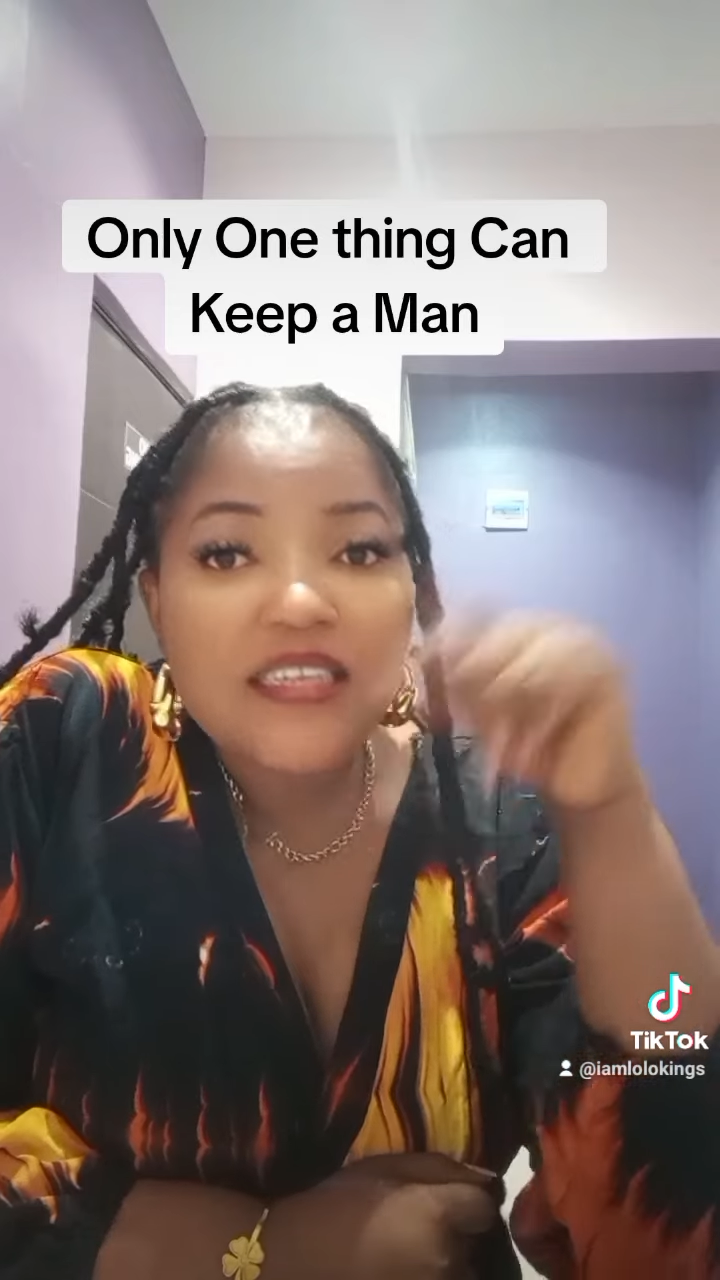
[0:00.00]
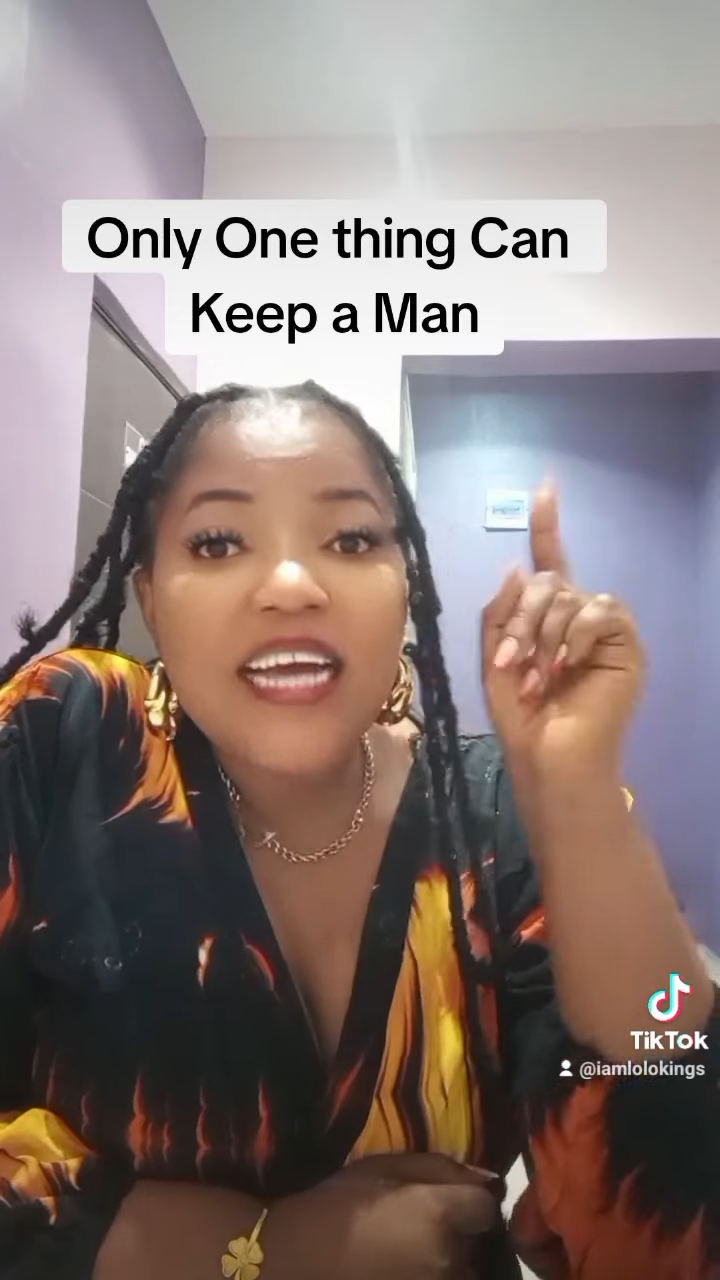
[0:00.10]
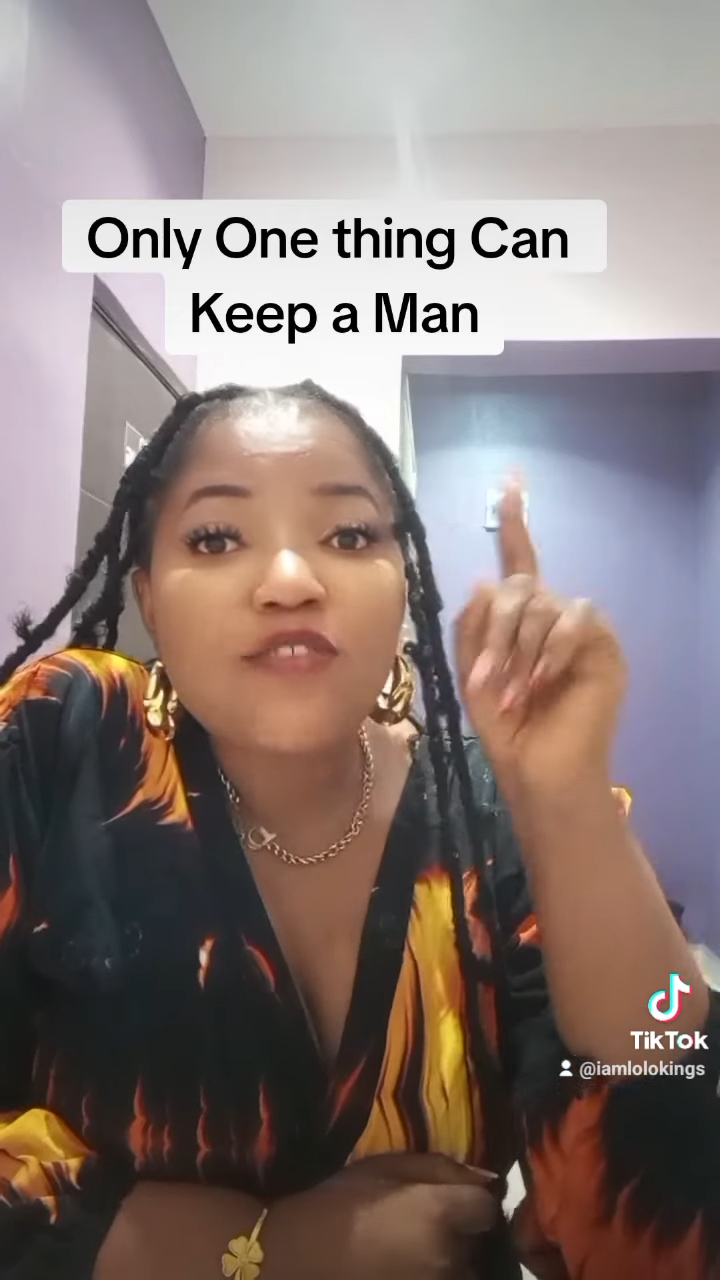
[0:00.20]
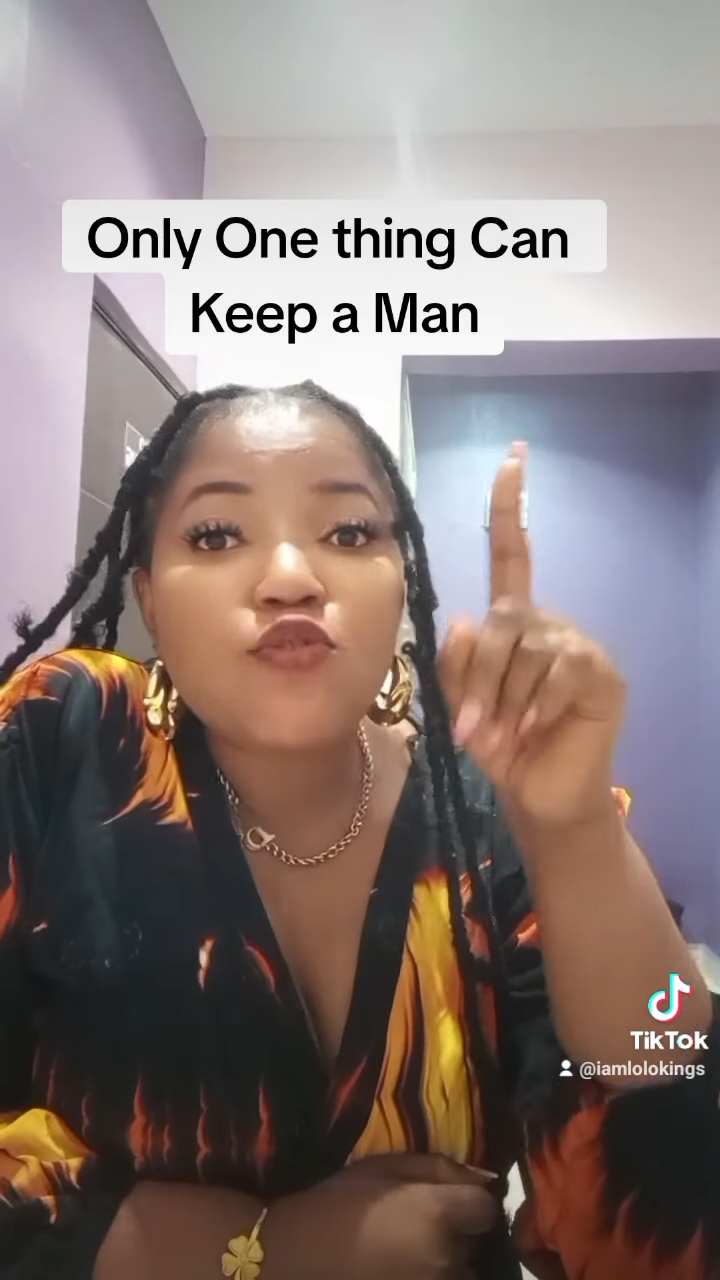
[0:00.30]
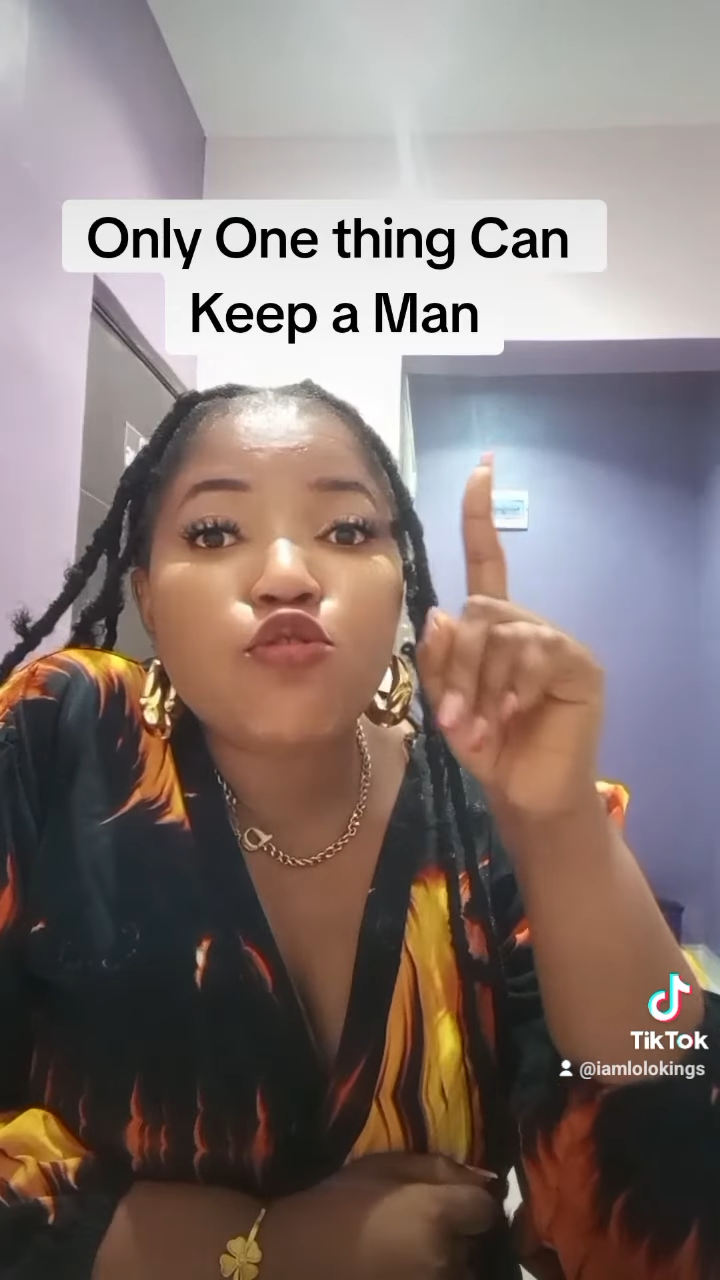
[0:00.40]

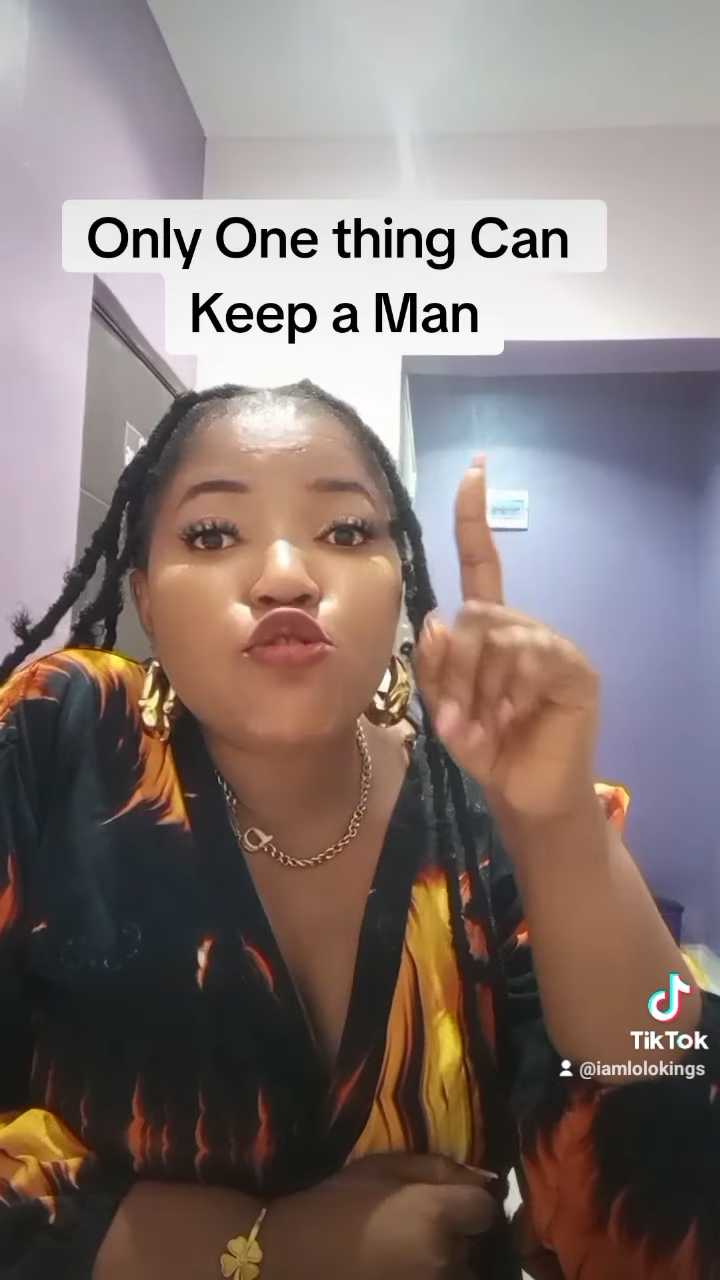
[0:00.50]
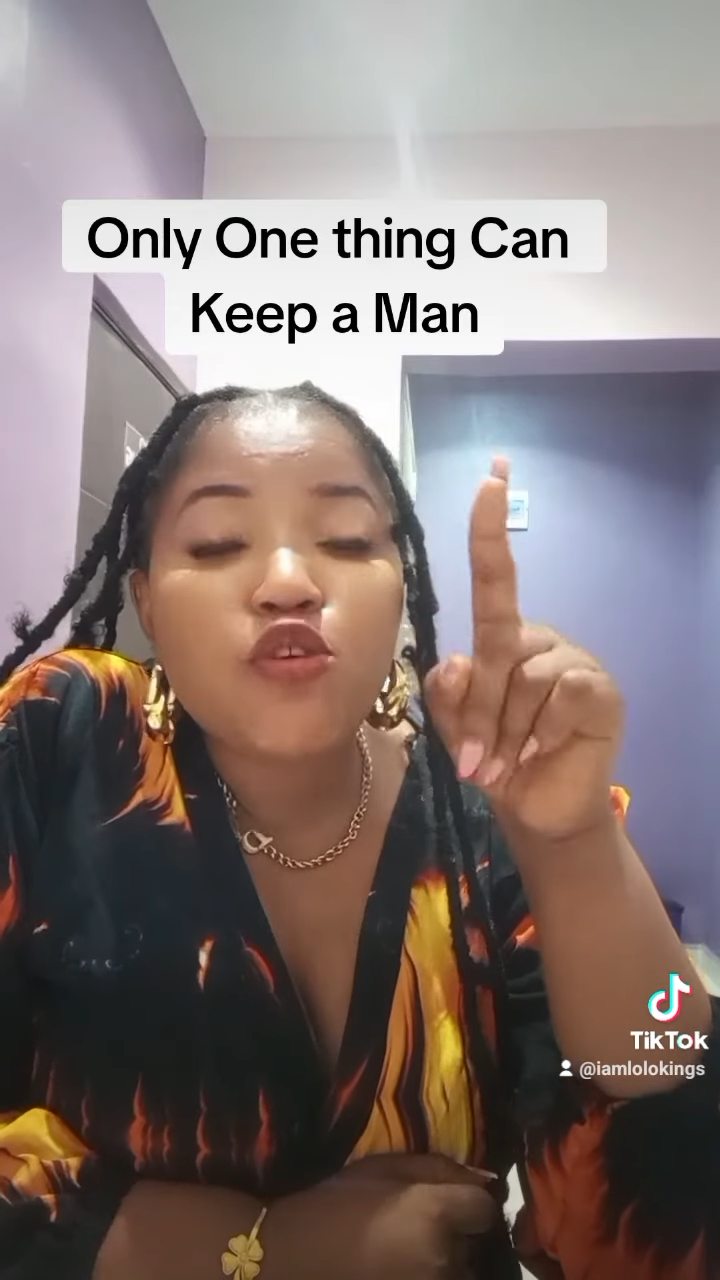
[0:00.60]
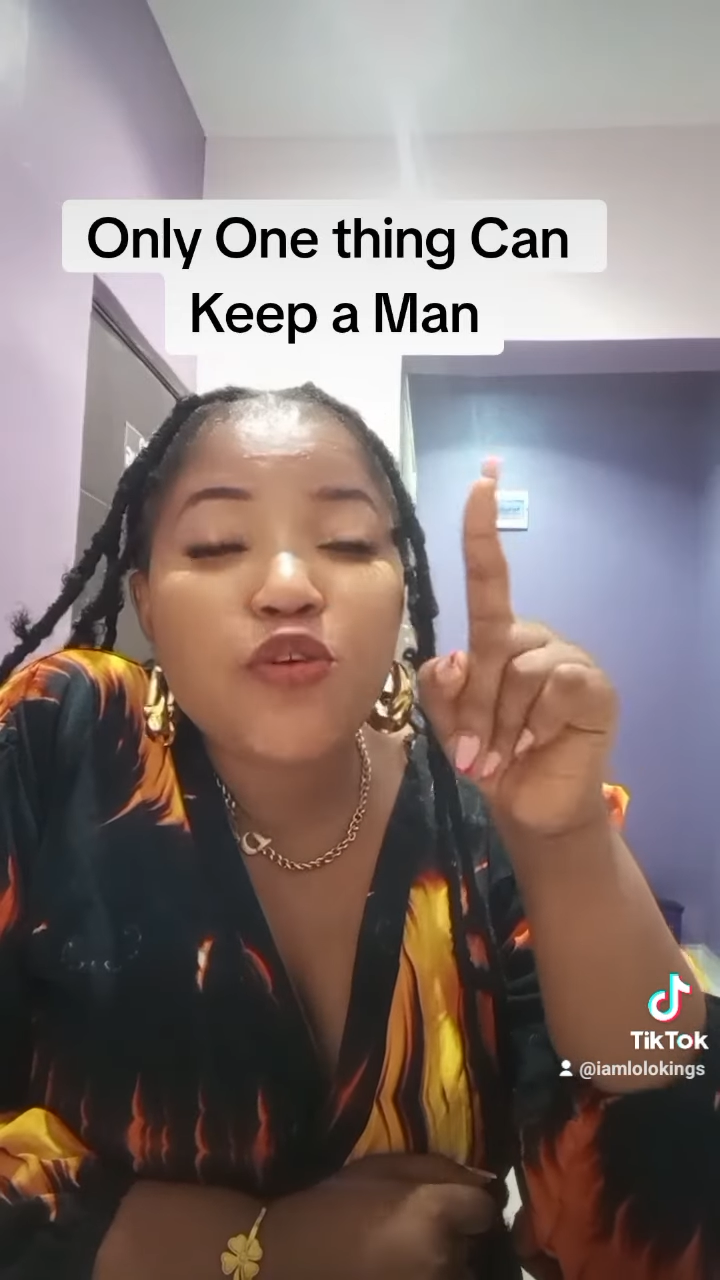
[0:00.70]
That's to show